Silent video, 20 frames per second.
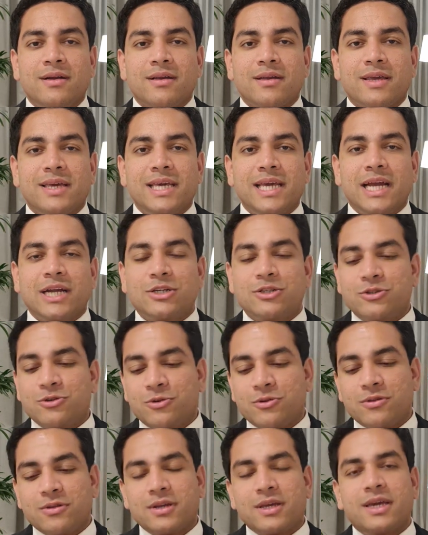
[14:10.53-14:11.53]
He had
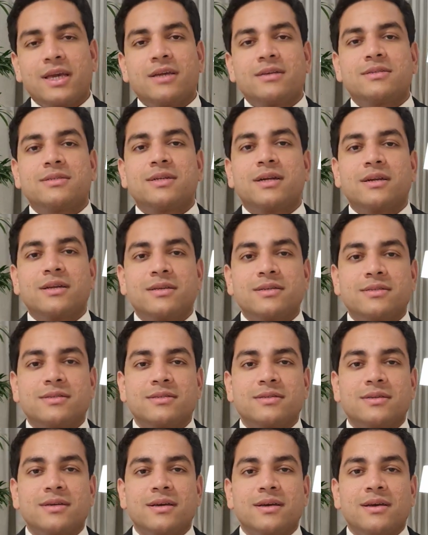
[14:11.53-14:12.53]
shown the case
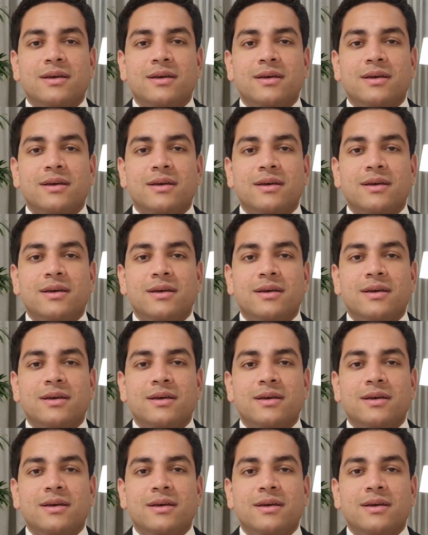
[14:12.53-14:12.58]
studies.